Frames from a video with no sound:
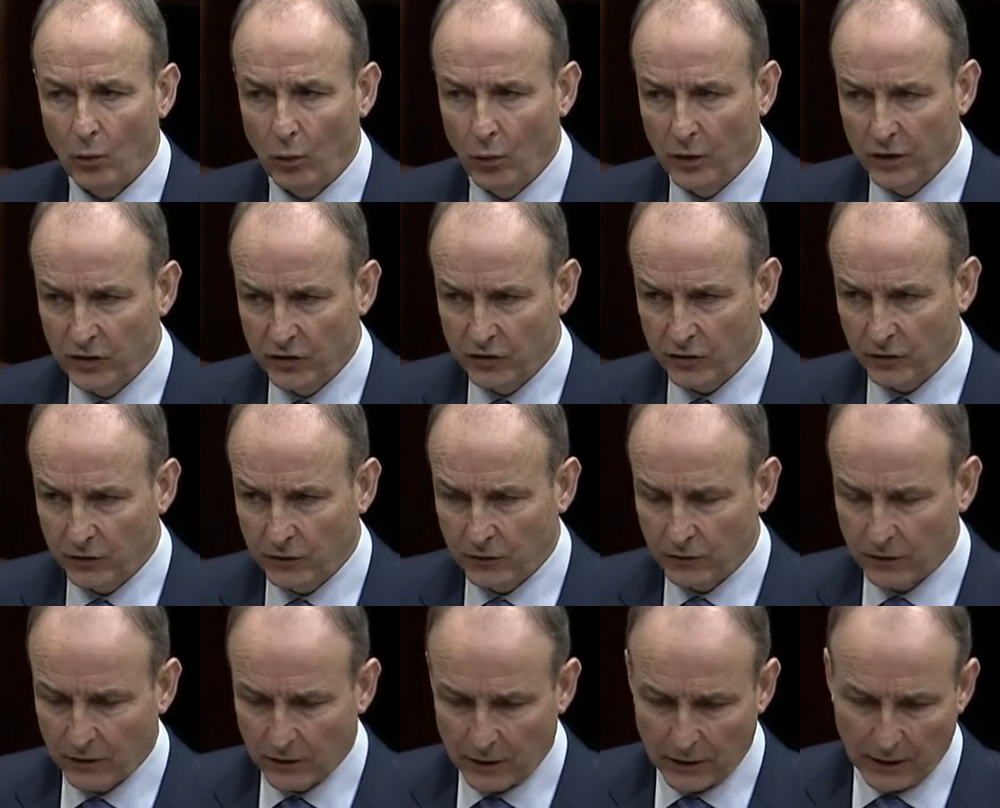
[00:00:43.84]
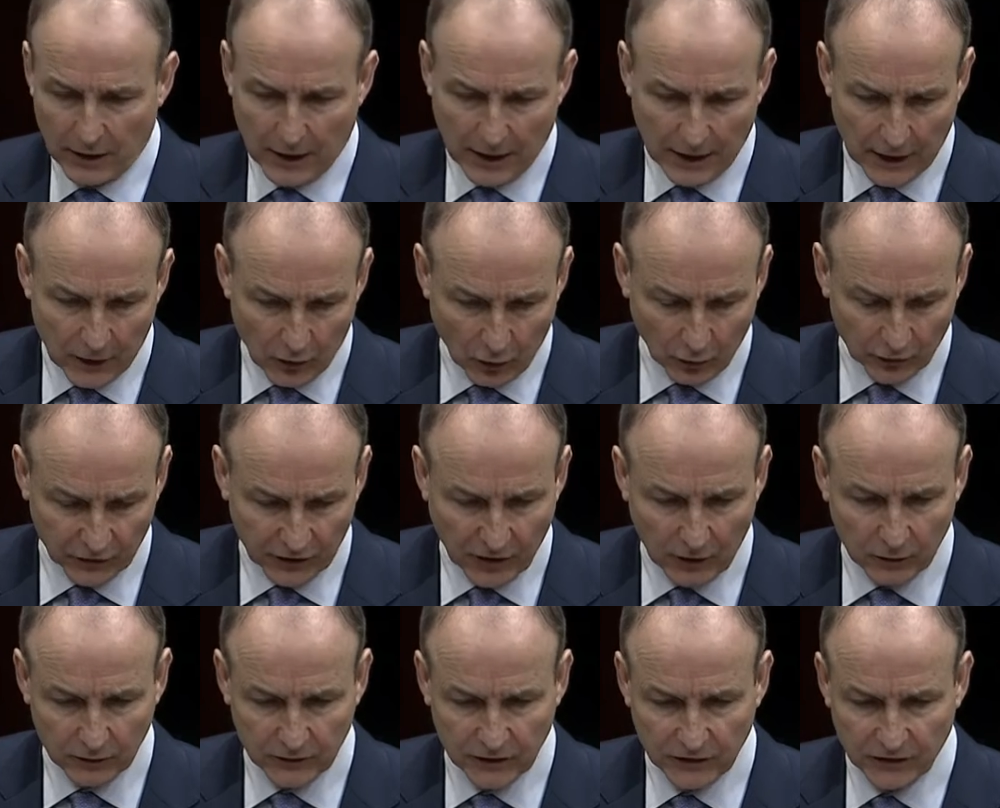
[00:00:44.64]
we should, in those
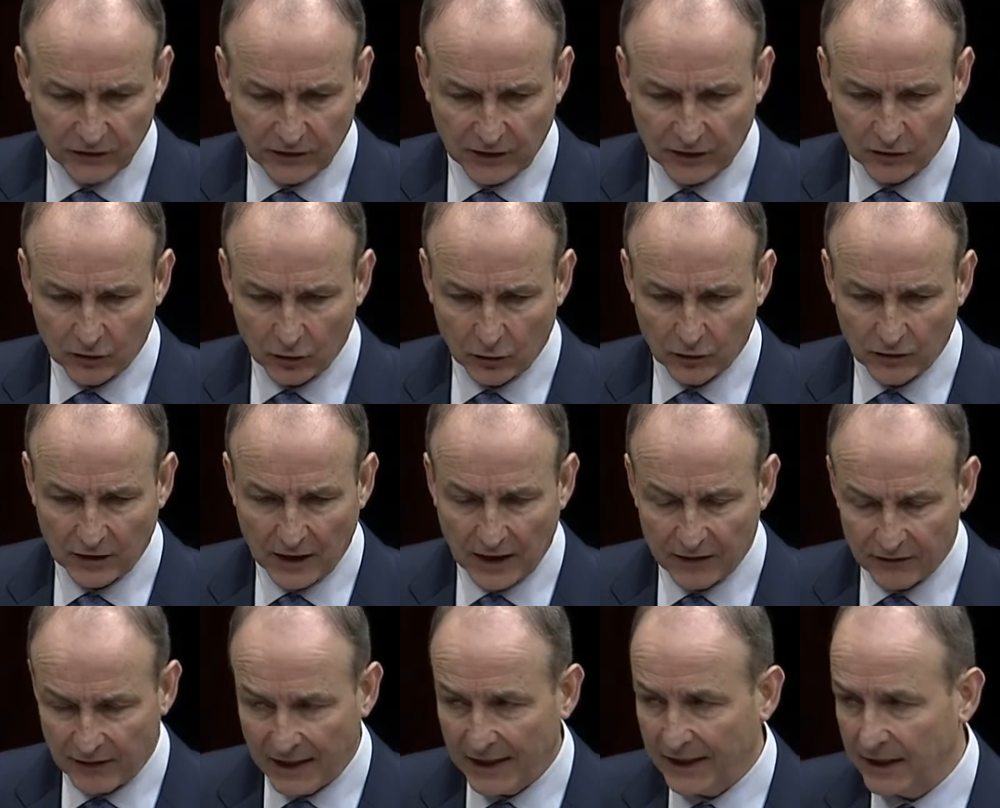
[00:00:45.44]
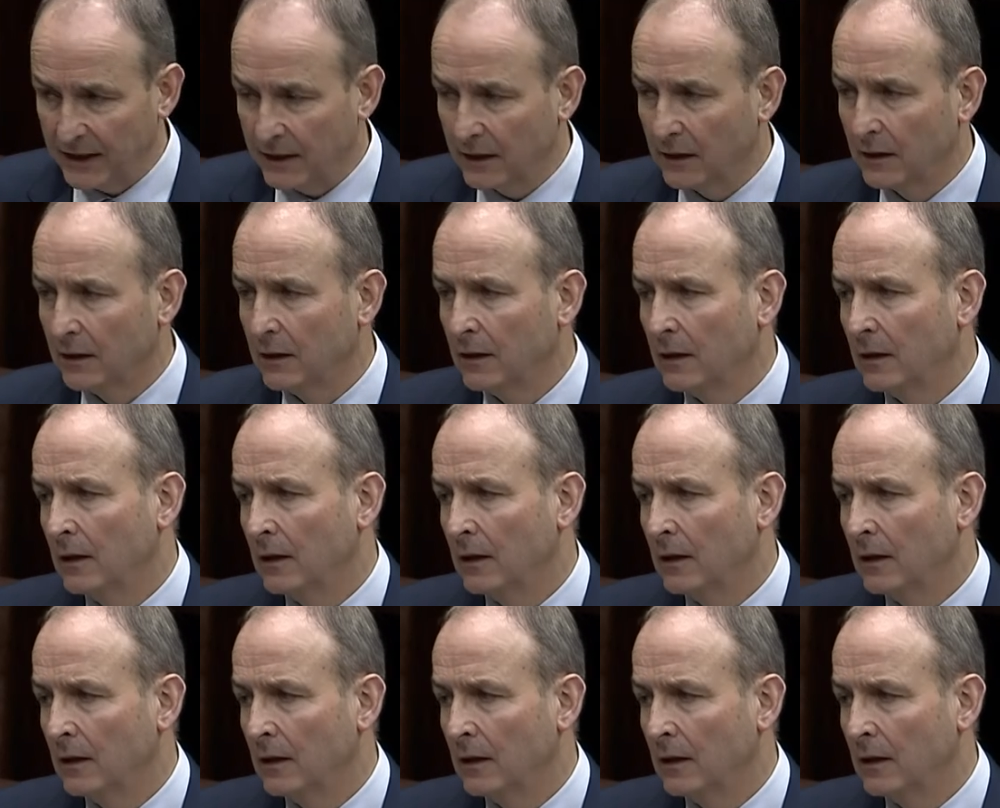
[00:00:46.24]
counties that don't have any